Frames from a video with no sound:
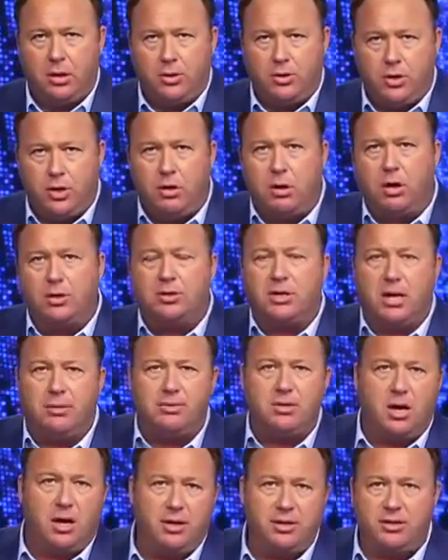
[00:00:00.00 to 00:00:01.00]
Dewhurst comes
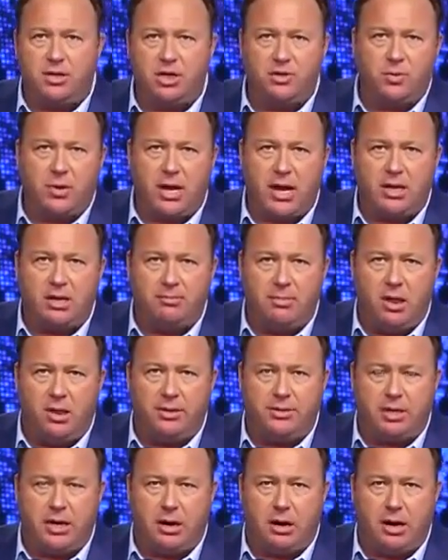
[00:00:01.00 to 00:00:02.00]
on and says we hate the
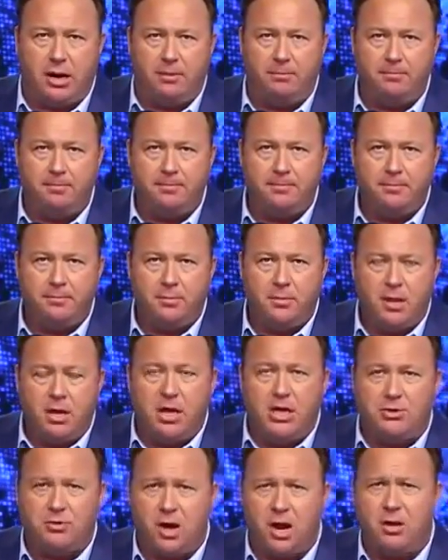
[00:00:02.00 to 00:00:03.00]
military, and
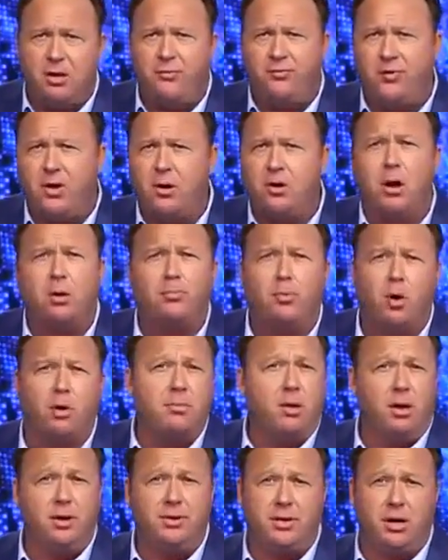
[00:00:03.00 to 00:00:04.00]
he's trying to defend our poor
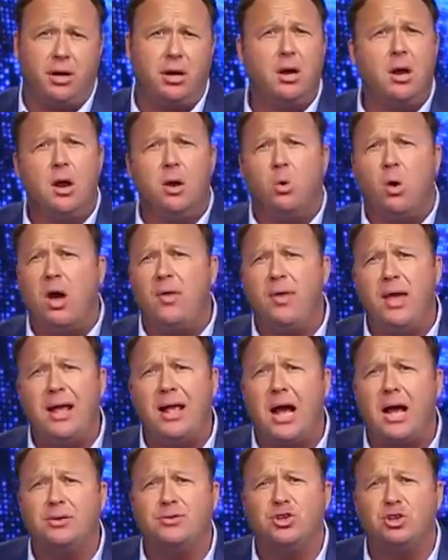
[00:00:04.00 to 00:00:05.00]
military while they
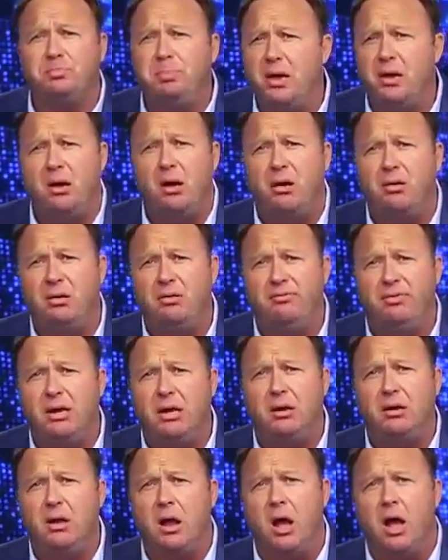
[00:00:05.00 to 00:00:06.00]
got spit on in
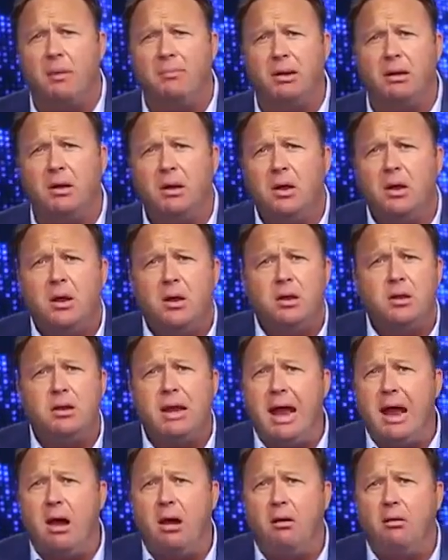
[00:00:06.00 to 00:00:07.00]
Vietnam, and
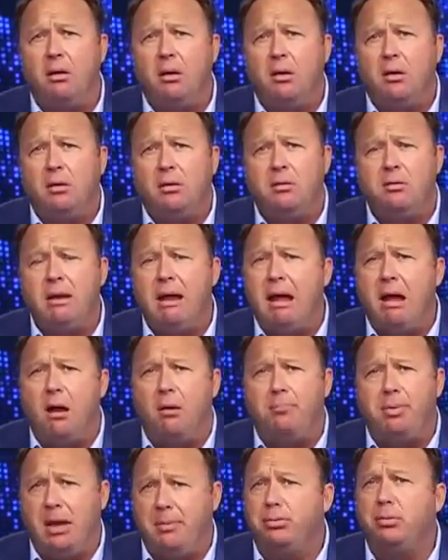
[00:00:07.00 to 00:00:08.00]
now
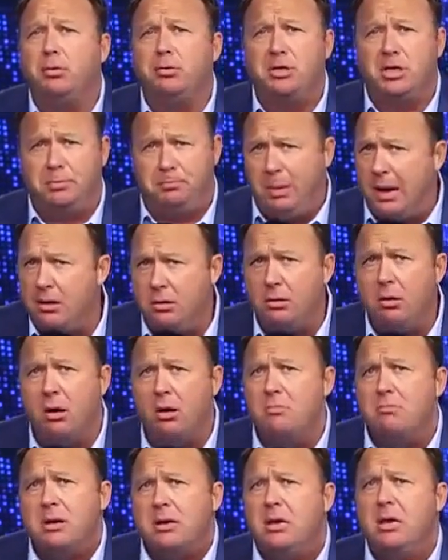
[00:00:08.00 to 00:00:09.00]
people are spitting on
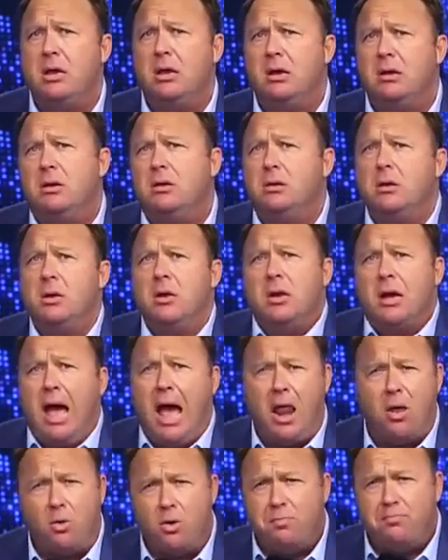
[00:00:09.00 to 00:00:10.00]
him again, and I
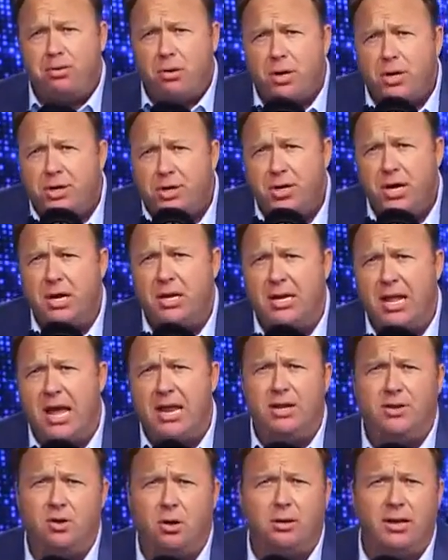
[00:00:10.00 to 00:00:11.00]
don't appreciate that.
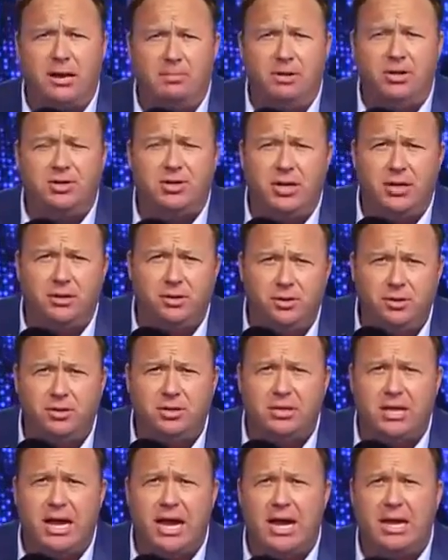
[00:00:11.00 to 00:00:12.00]
He told ABC News
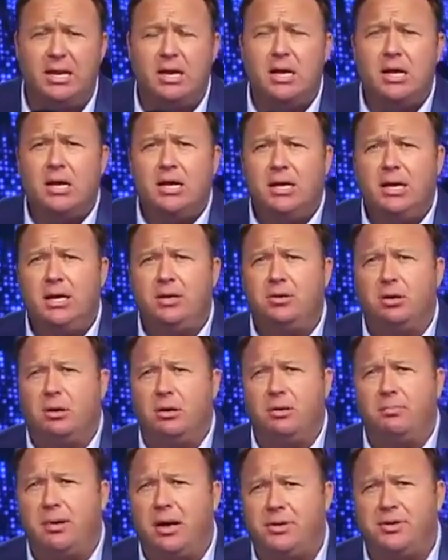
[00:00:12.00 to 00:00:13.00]
that. He told
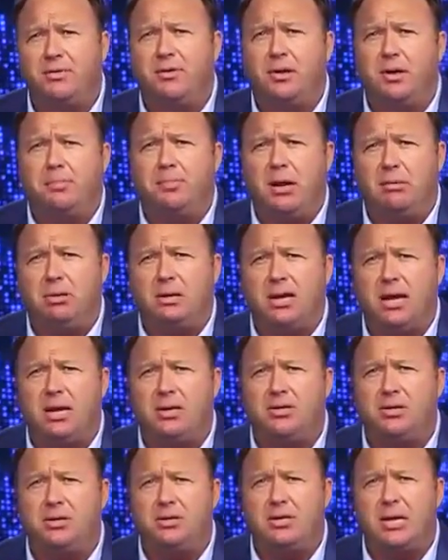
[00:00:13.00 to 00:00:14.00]
a bunch of other
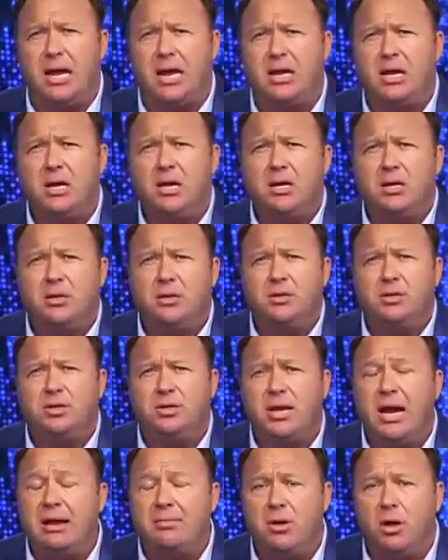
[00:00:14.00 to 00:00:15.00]
publications that. The
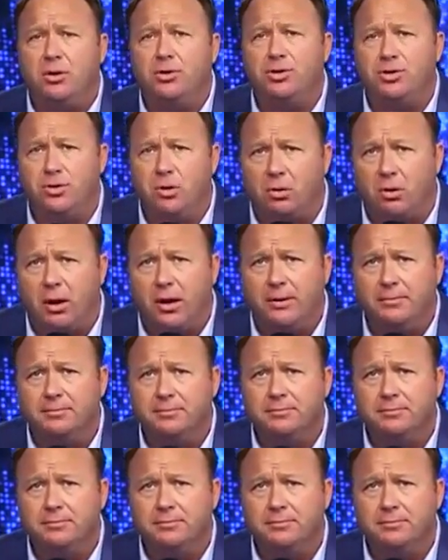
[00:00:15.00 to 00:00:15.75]
same old story.